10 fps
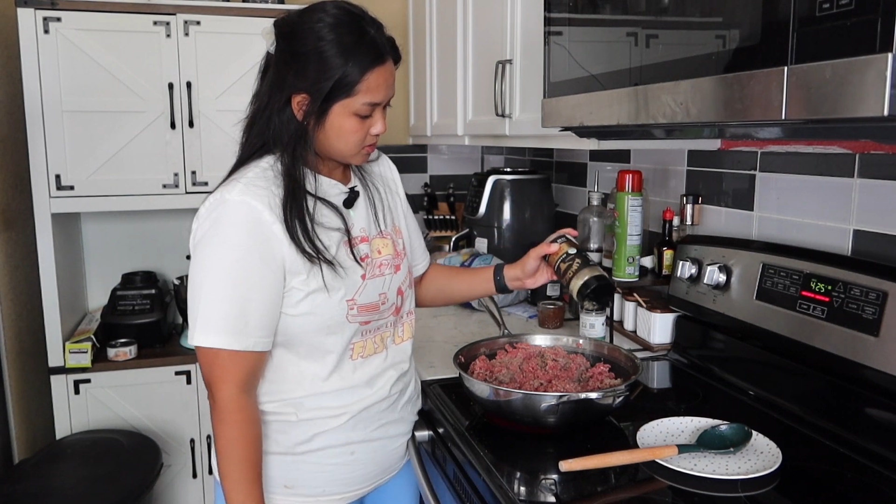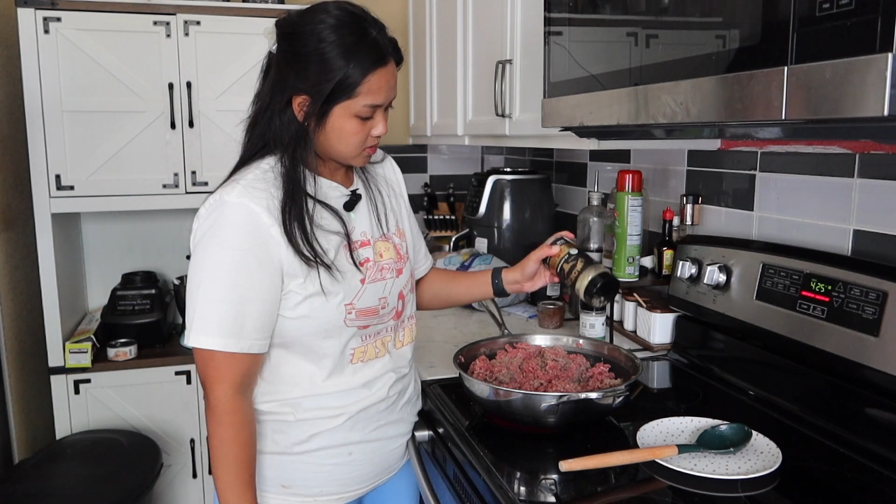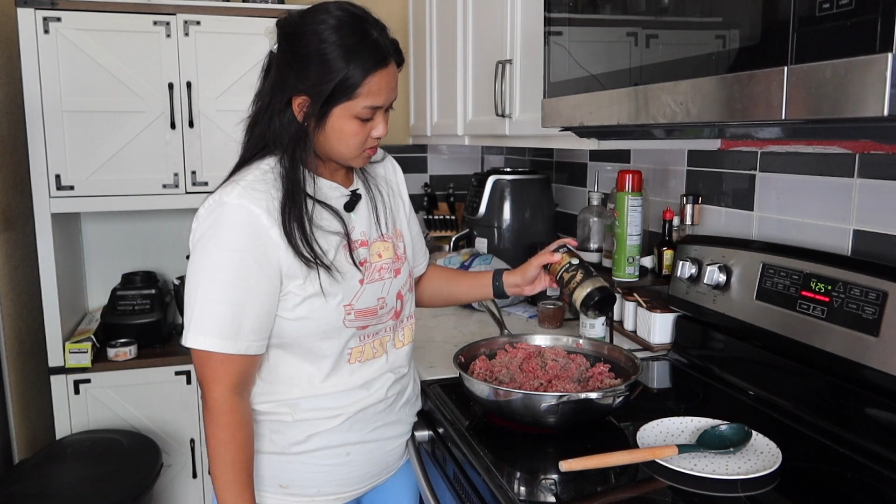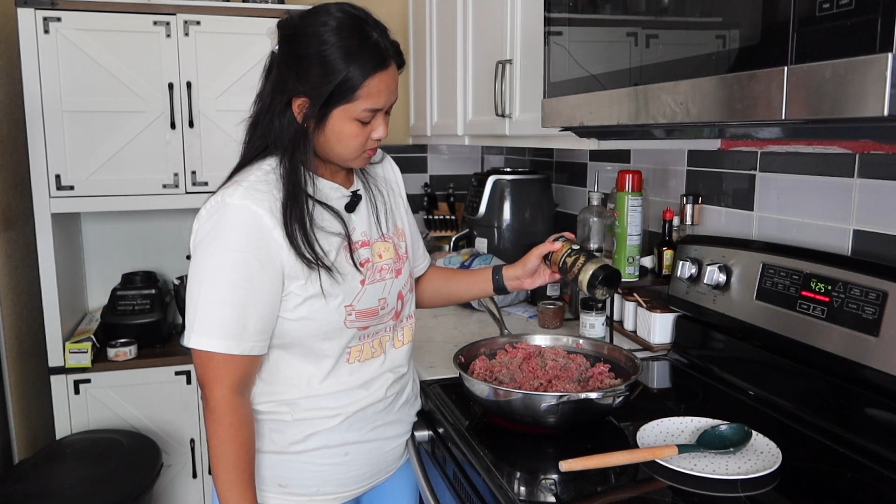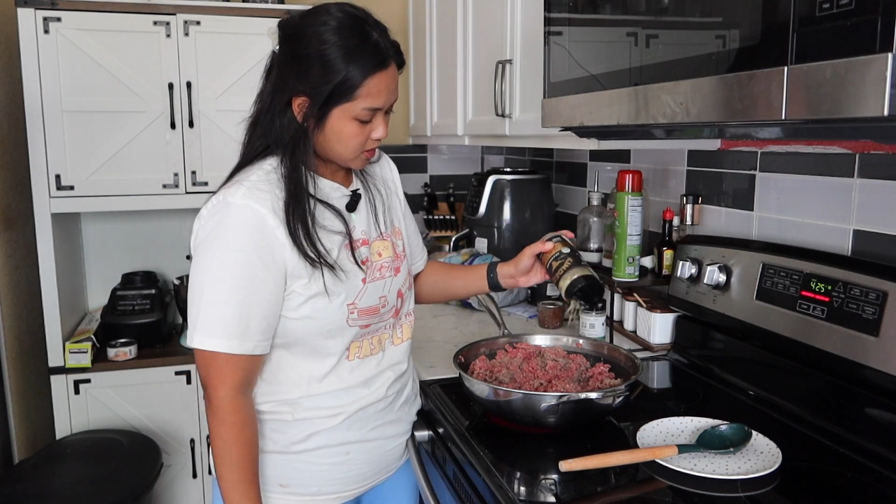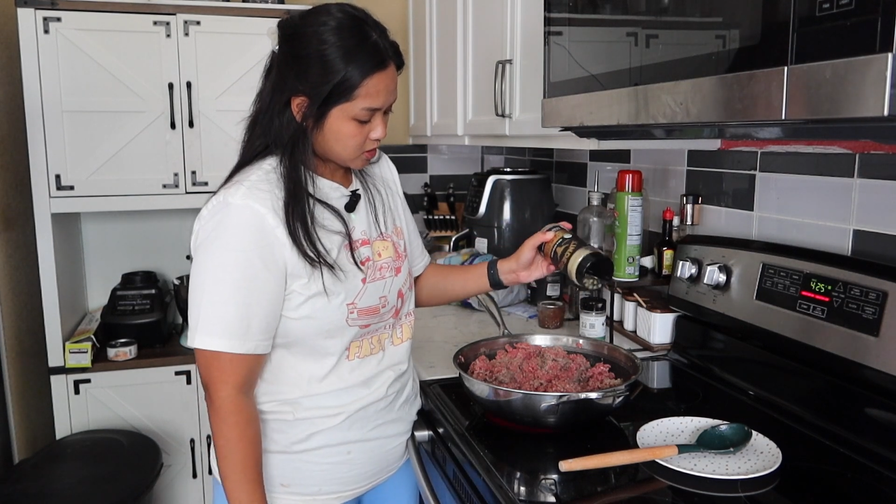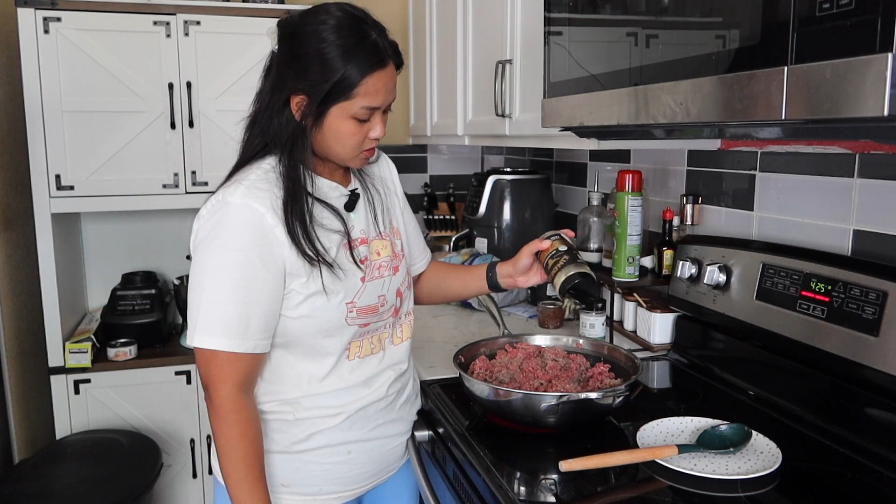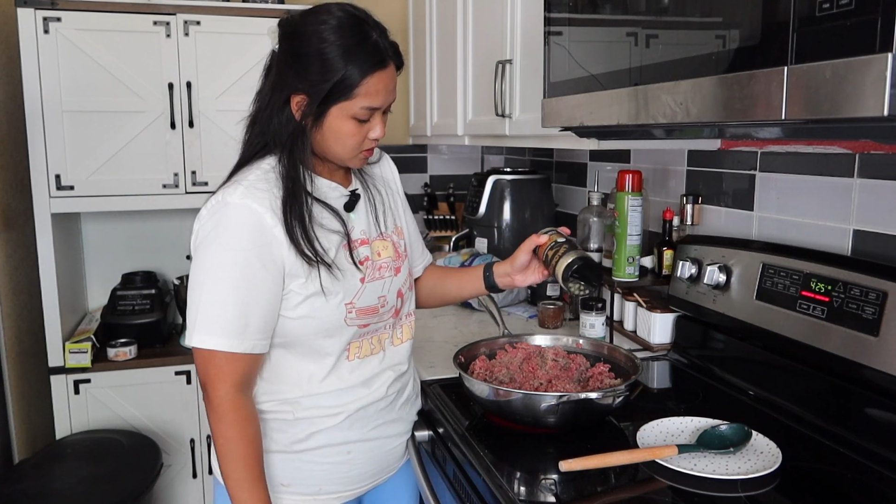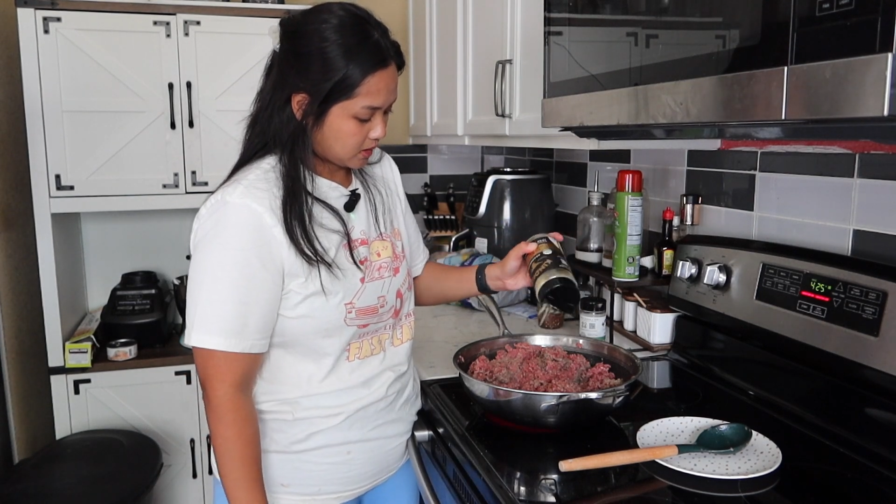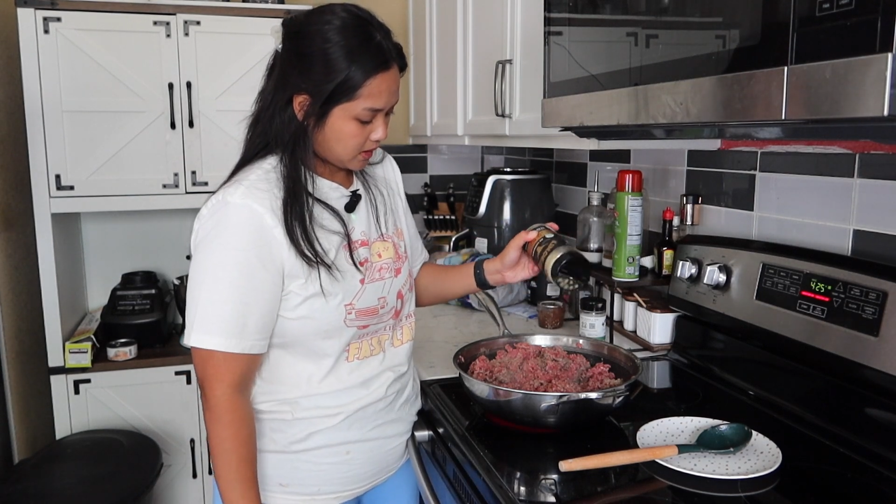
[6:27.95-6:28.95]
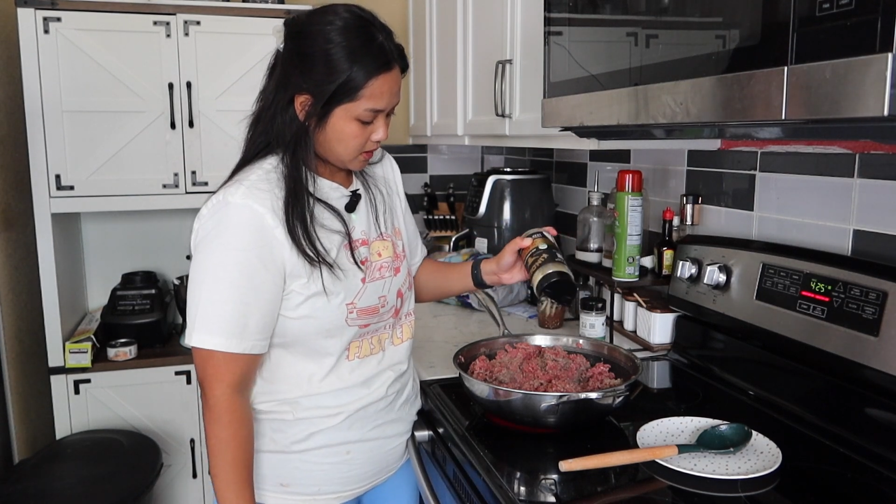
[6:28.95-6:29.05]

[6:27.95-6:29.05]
to just make sure that